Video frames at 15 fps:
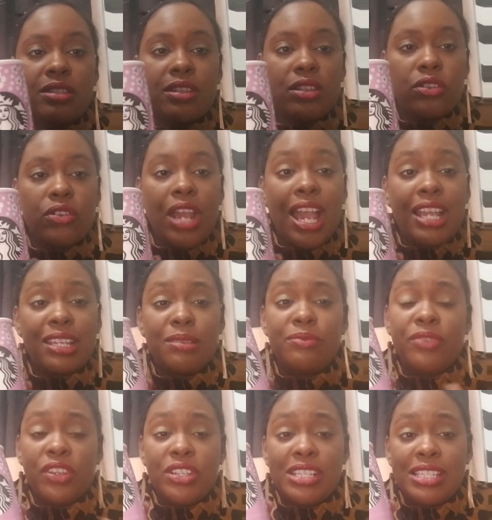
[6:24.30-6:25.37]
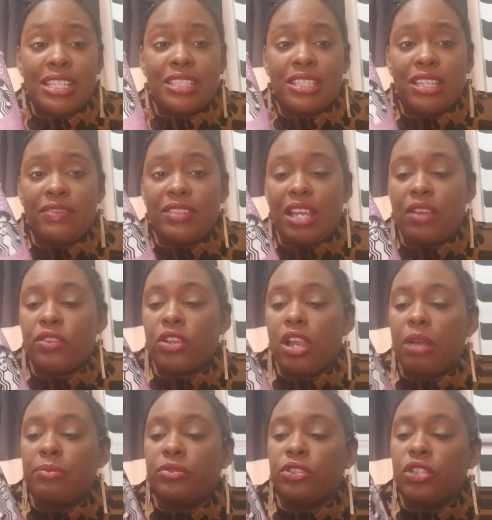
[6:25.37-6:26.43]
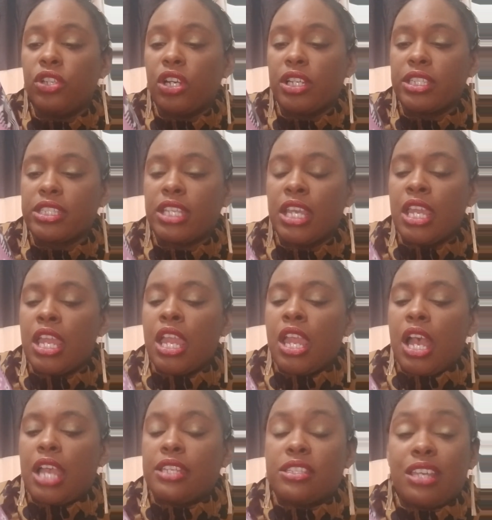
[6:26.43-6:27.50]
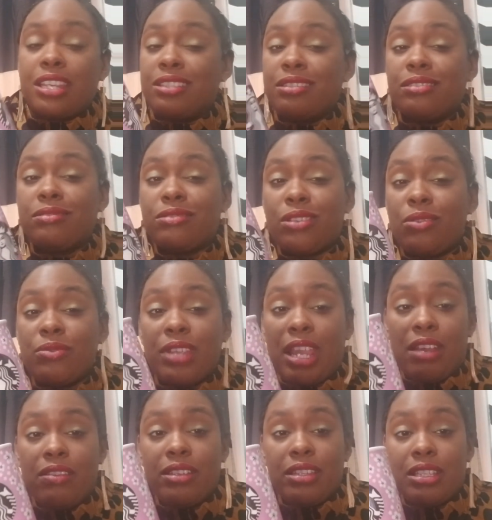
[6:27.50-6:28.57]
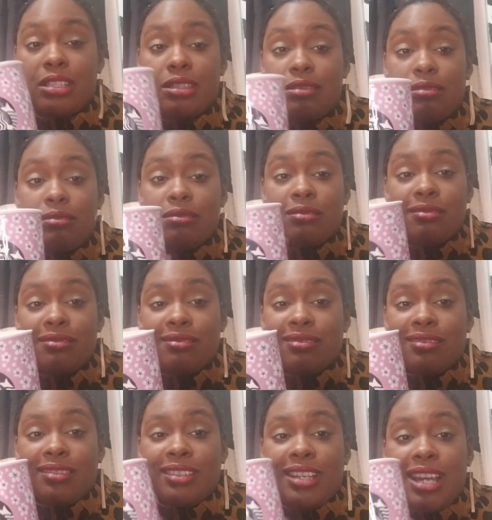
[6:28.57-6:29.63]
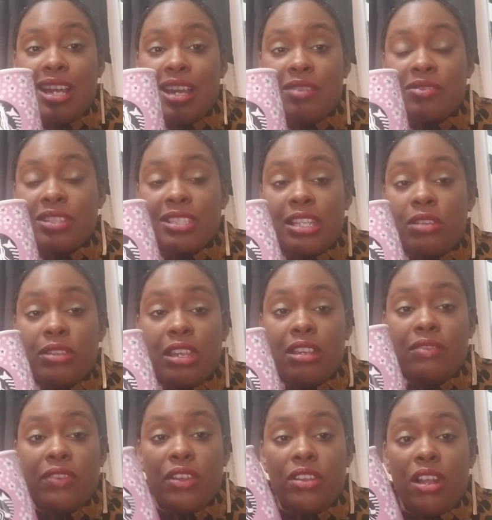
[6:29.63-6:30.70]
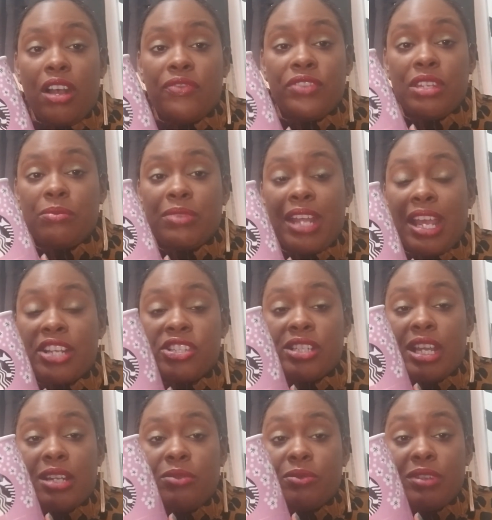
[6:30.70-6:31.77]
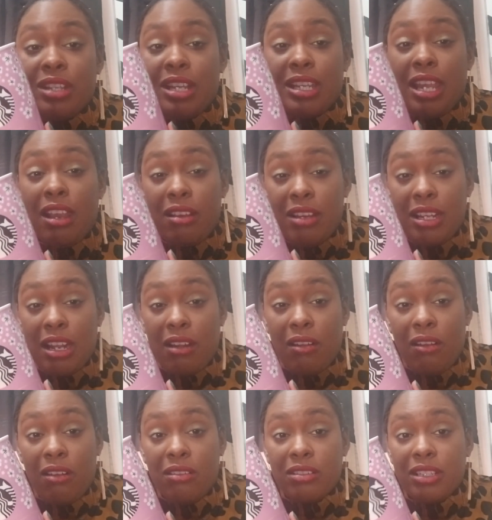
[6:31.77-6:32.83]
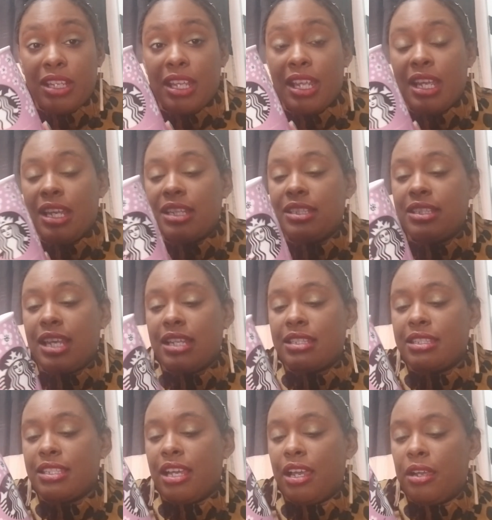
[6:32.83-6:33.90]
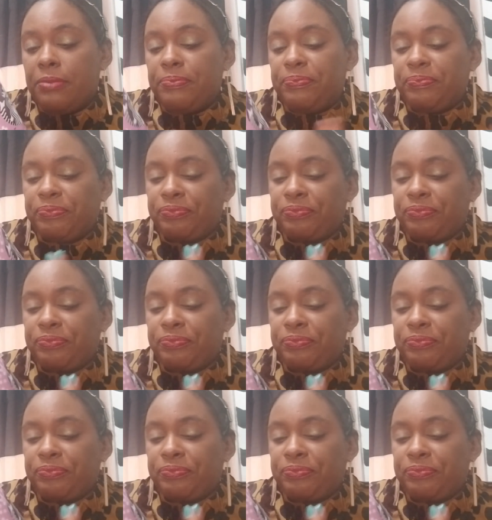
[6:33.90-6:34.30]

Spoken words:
of the crack, and I'm very sensitive to how the cup looks, I don't carry this. I was going to say I don't carry it very often, but actually I don't think I carry it at all. And that's kind